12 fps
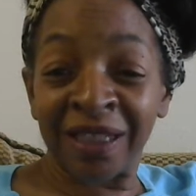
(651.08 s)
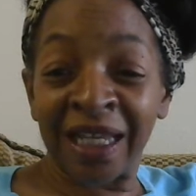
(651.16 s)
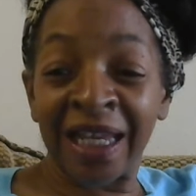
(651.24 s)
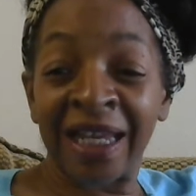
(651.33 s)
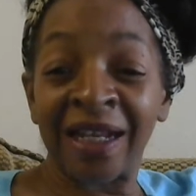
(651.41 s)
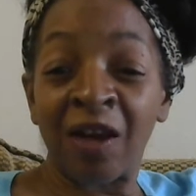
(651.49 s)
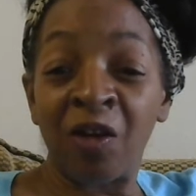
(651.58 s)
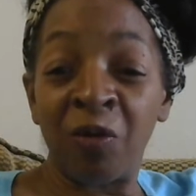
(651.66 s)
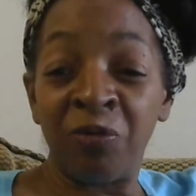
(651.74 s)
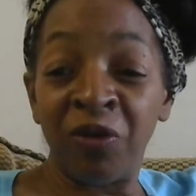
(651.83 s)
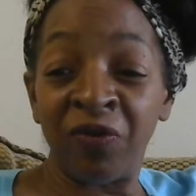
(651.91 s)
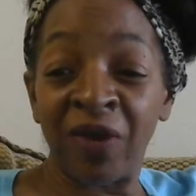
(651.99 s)
And I
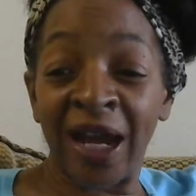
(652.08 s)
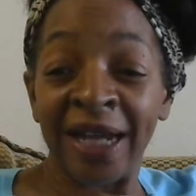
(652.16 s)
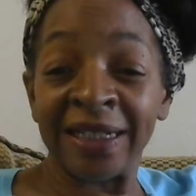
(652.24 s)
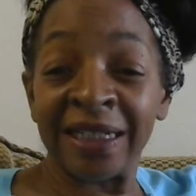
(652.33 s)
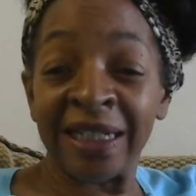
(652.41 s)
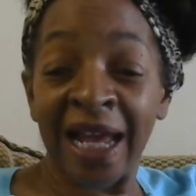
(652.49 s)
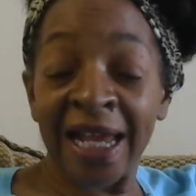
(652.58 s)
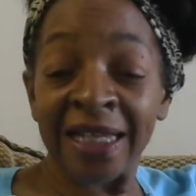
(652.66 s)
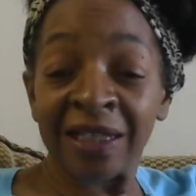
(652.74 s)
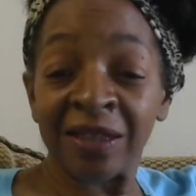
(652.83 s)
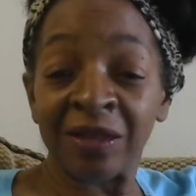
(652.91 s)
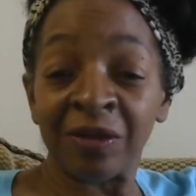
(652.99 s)
hope you find a
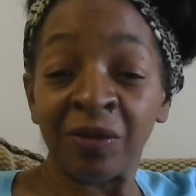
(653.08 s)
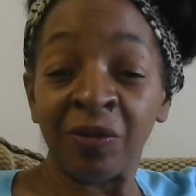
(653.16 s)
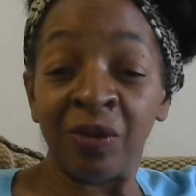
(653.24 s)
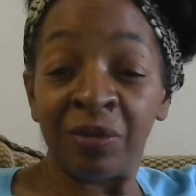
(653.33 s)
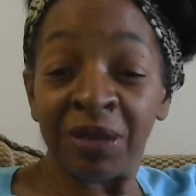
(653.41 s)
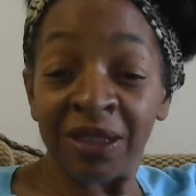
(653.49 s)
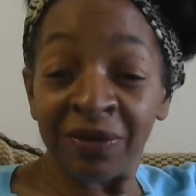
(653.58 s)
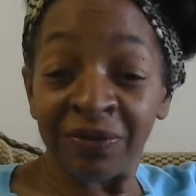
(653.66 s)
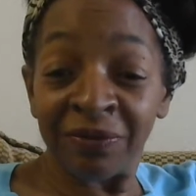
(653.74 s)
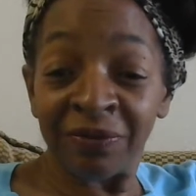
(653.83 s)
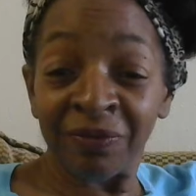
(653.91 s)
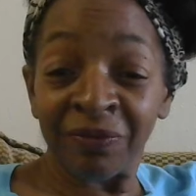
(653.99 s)
nice woman
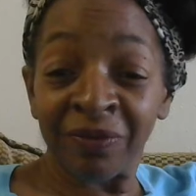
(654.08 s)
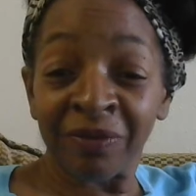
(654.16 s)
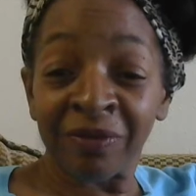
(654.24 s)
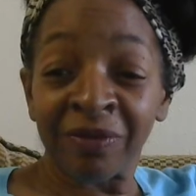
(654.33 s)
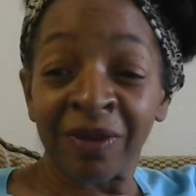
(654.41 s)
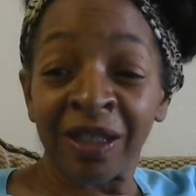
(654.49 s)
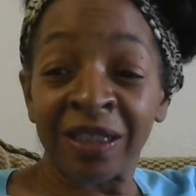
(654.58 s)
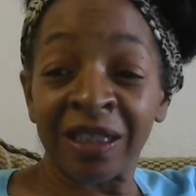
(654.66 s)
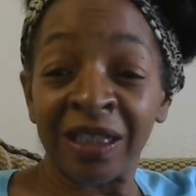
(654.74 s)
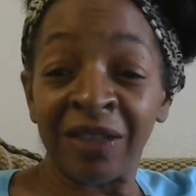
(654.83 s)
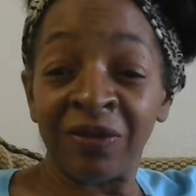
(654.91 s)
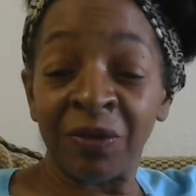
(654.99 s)
to
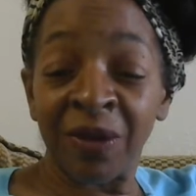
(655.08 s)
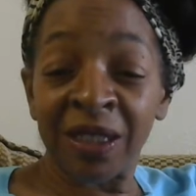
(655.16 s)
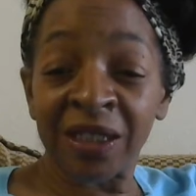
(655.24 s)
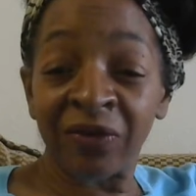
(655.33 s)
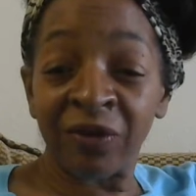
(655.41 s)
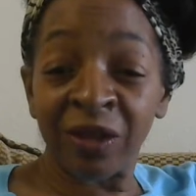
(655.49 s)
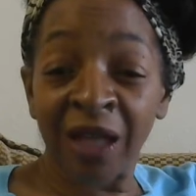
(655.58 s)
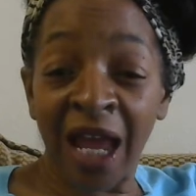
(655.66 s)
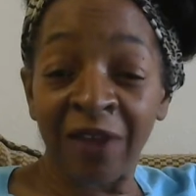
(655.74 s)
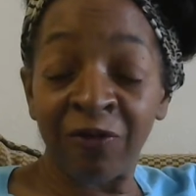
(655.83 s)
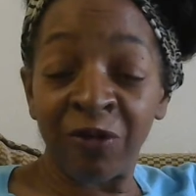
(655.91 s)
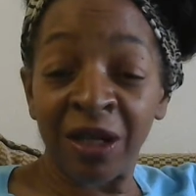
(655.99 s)
live the rest of your
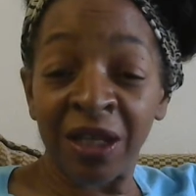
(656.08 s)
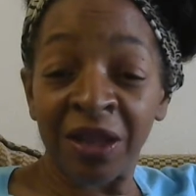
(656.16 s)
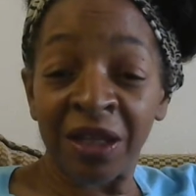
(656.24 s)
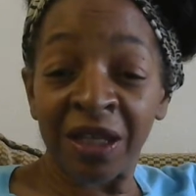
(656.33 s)
life with.